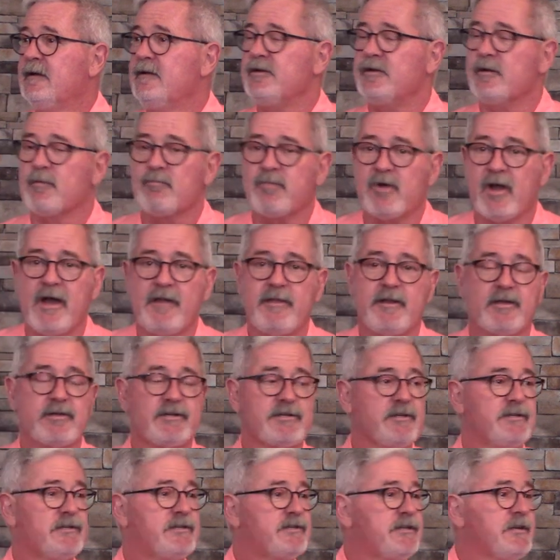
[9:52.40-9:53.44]
You're
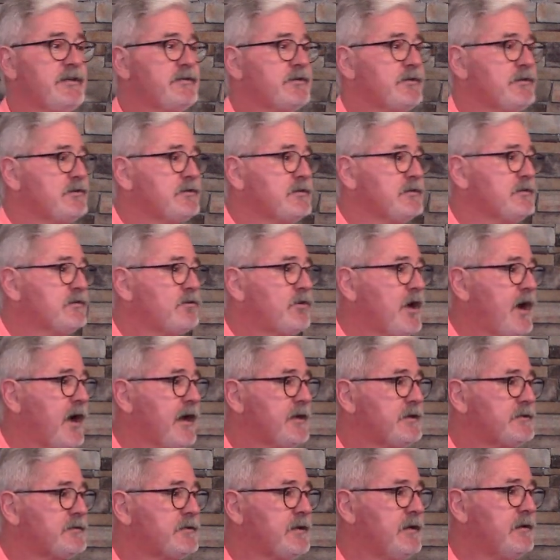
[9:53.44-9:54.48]
brothers and sisters in
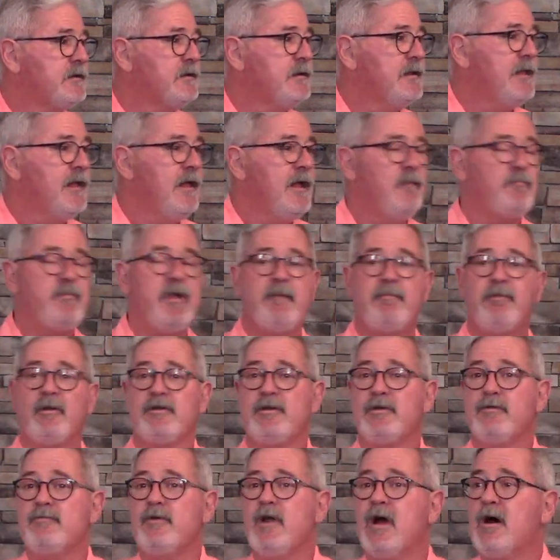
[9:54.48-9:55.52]
Christ. People
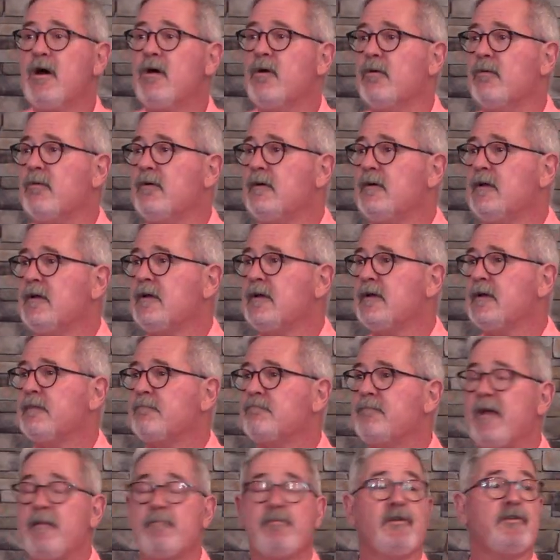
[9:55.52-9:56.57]
you
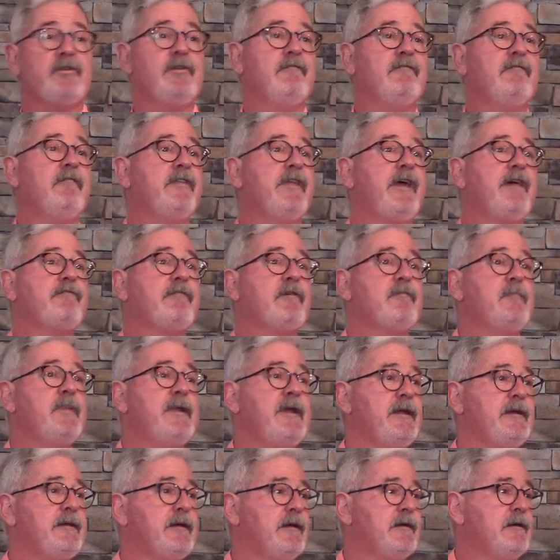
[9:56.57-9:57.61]
know, people you will never
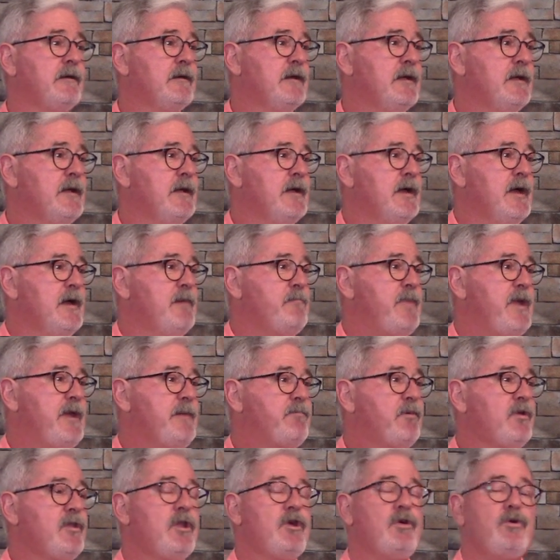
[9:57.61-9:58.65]
meet.
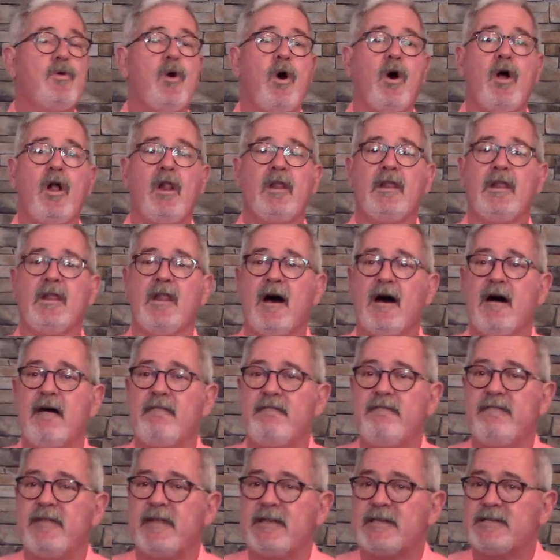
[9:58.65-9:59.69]
People who all
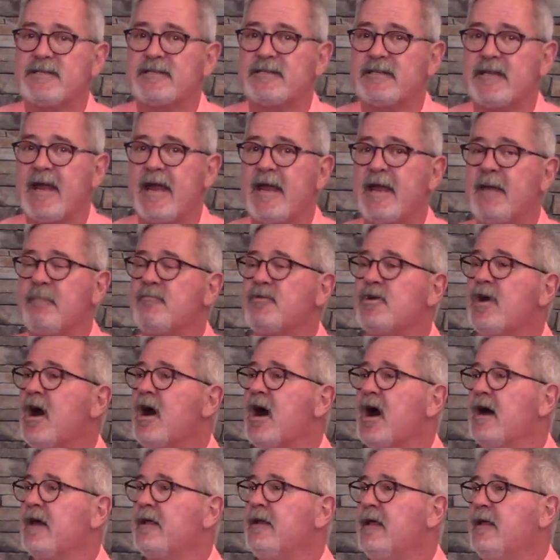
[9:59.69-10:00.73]
love the same
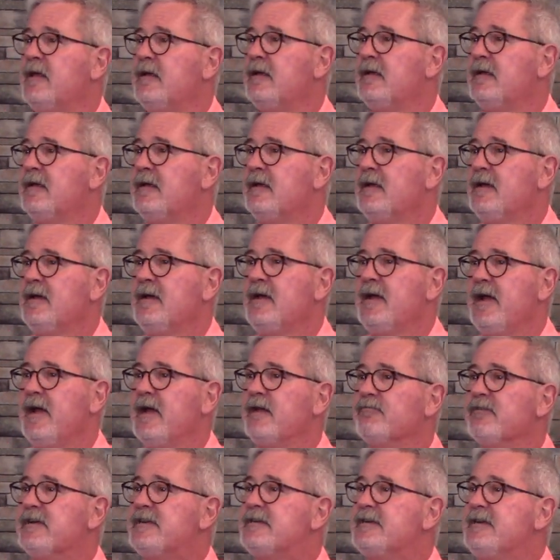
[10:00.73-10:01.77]
God
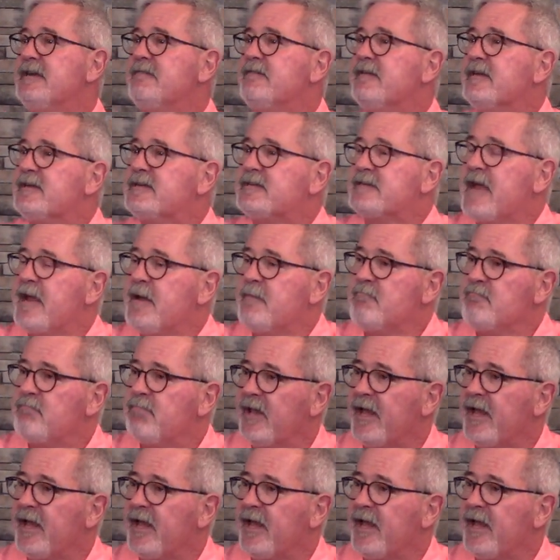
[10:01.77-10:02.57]
and receive the same